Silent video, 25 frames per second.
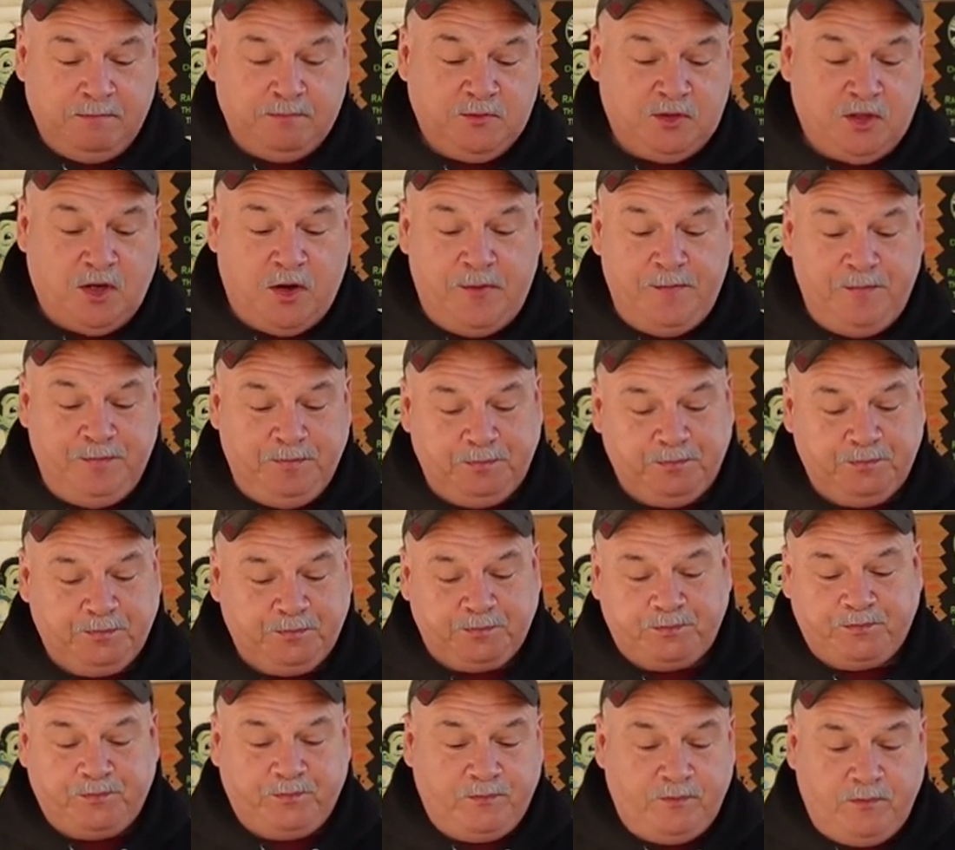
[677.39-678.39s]
So,
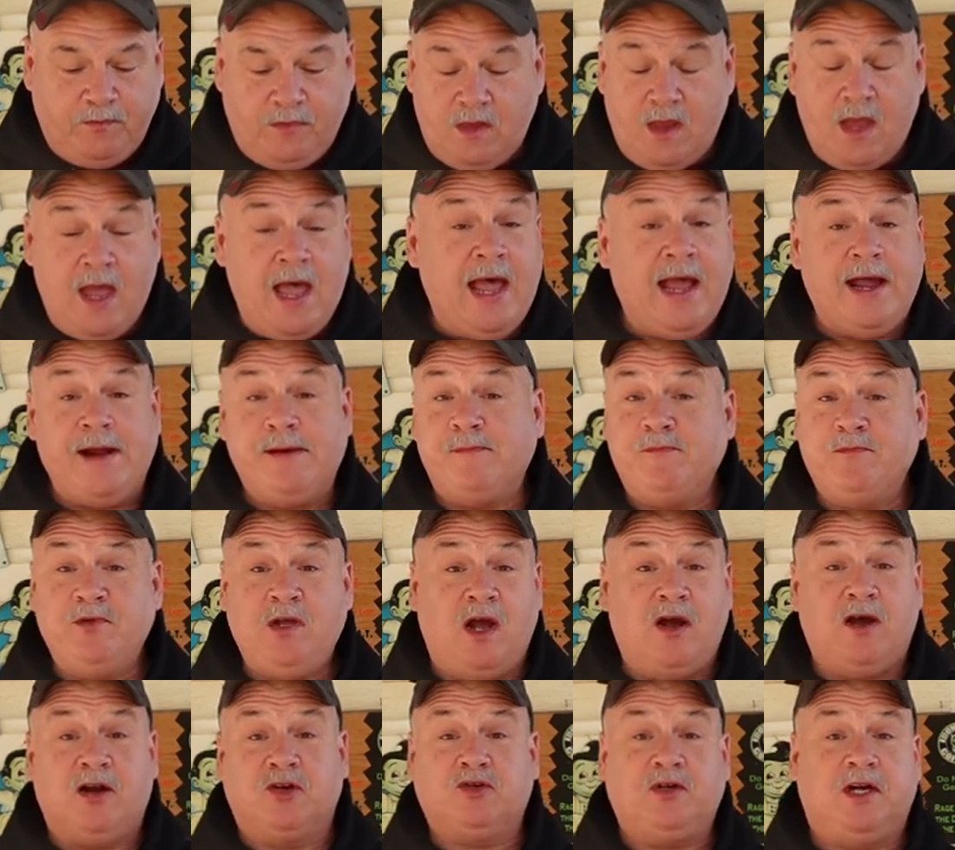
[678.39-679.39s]
hey,
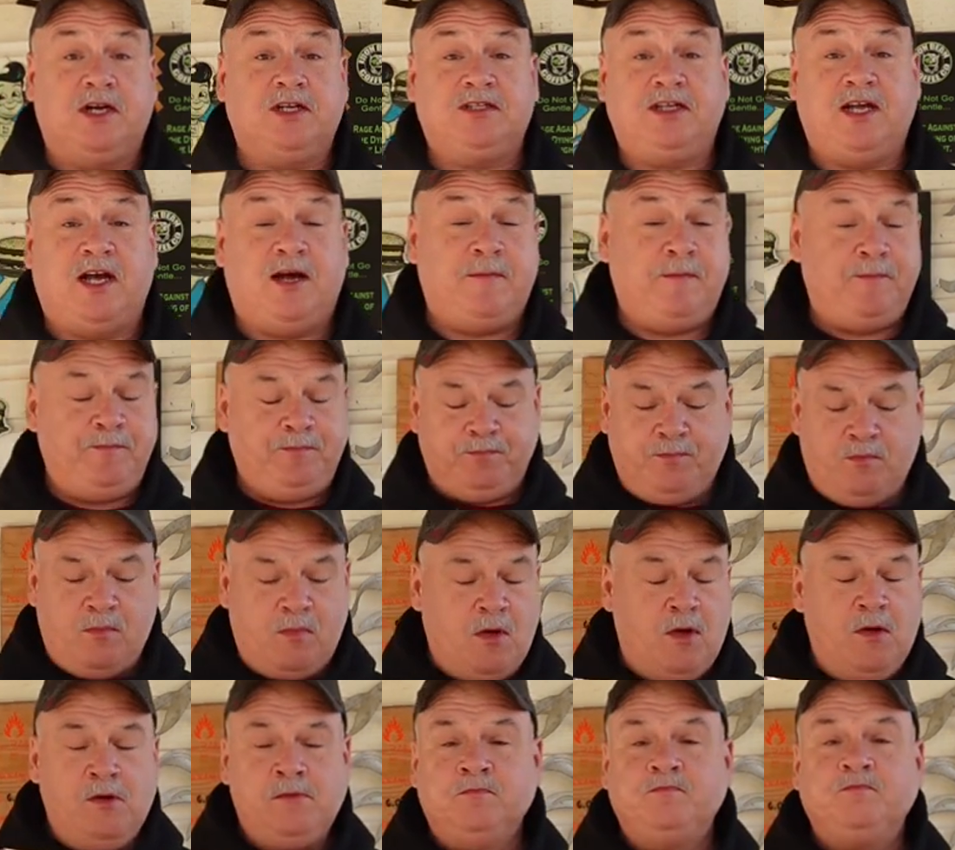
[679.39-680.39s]
y'all gotta try this out.
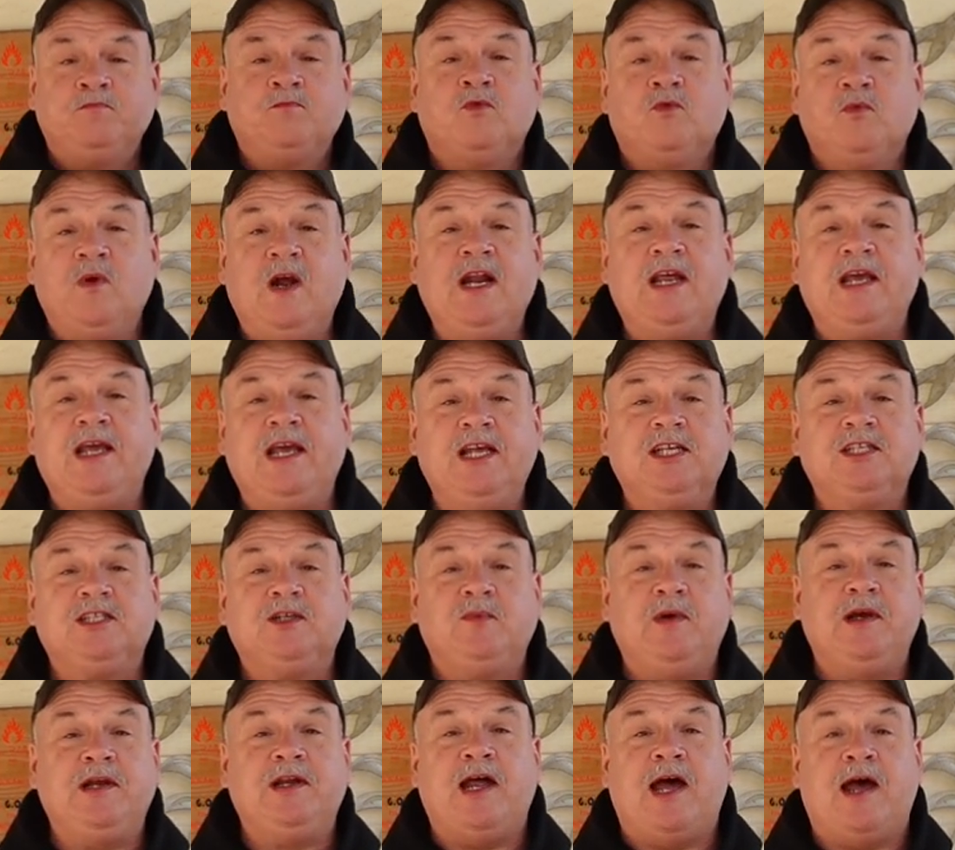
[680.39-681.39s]
Really easy
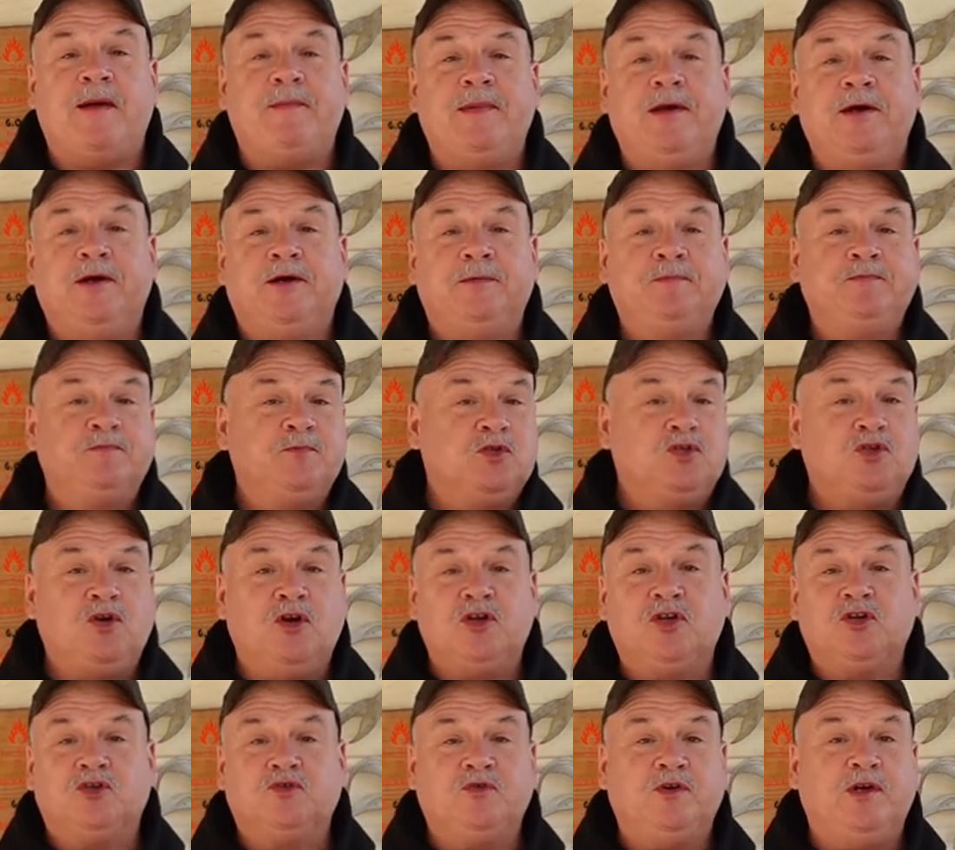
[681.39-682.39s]
weeknight meal. You
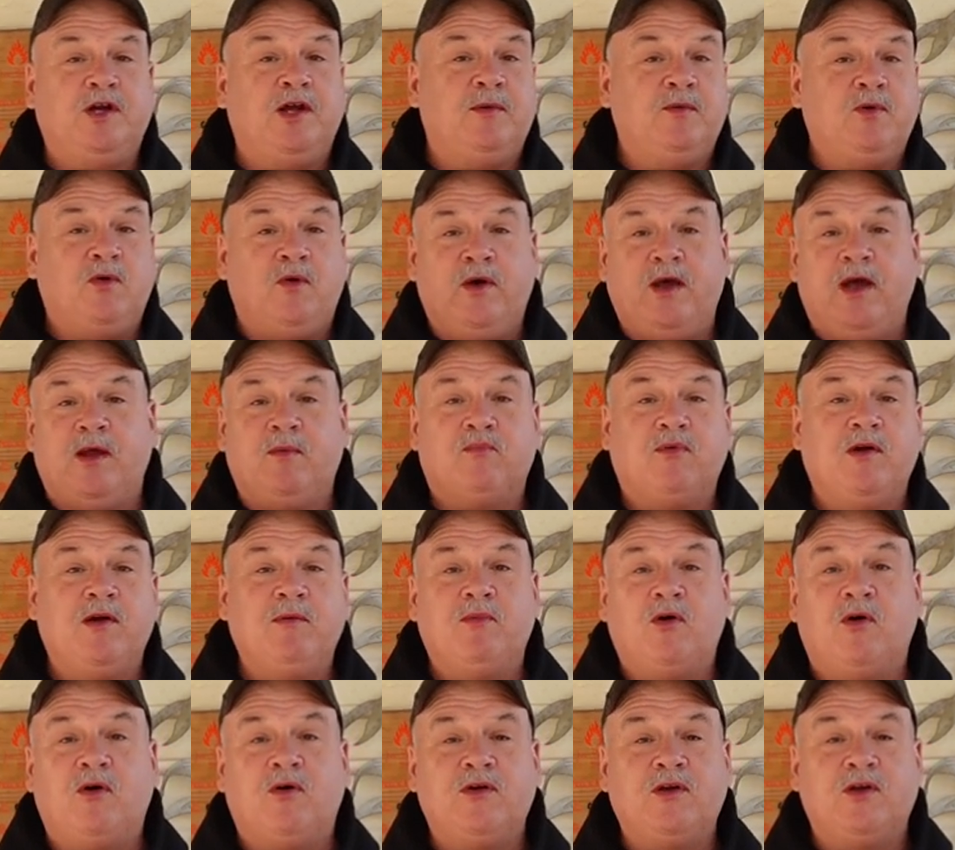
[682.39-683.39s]
cook your shrimp, go ahead and
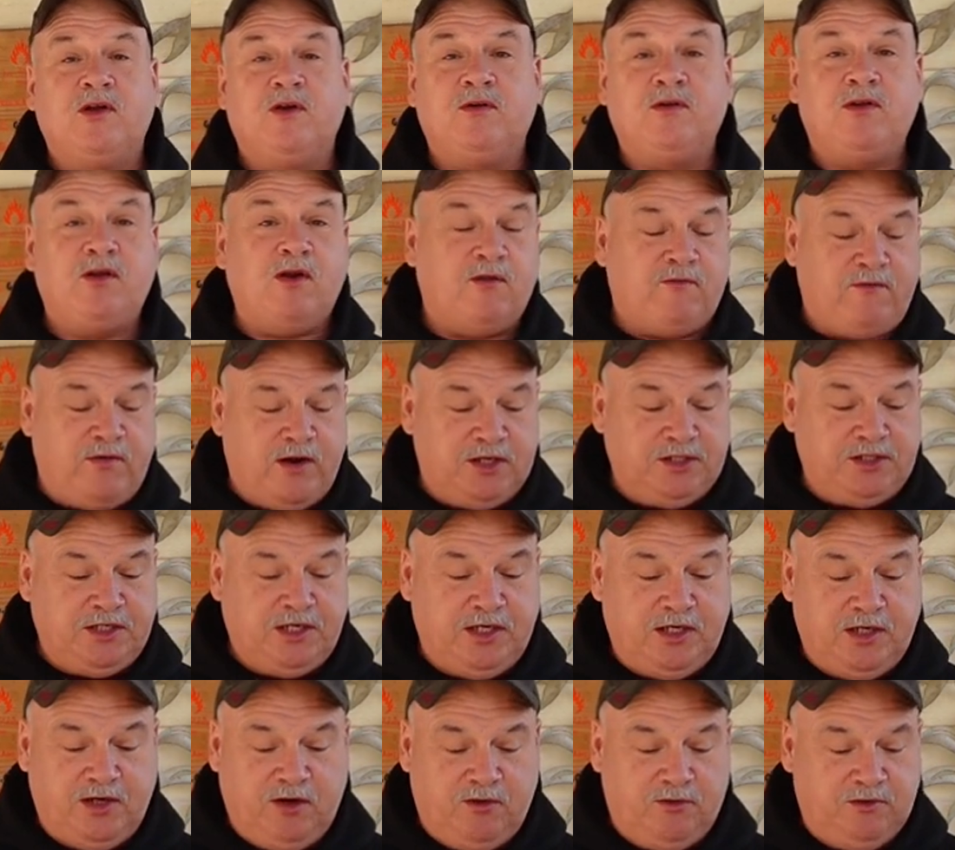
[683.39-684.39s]
pre-boil your, your
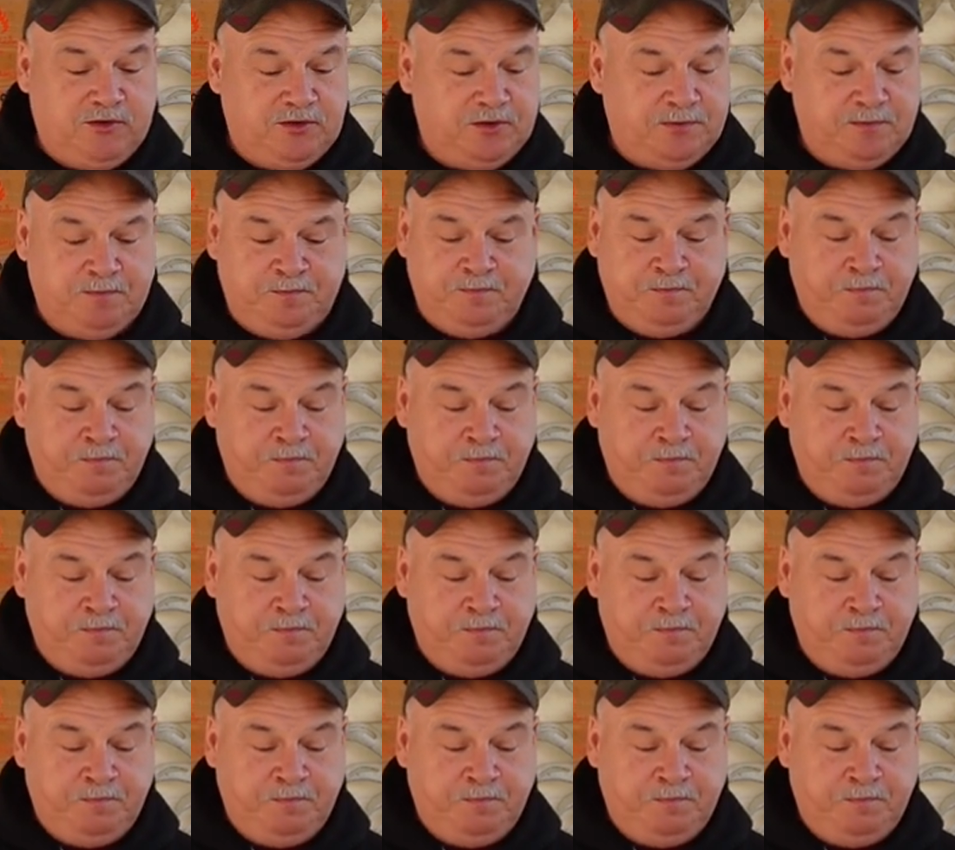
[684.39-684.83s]
fettuccine noodles.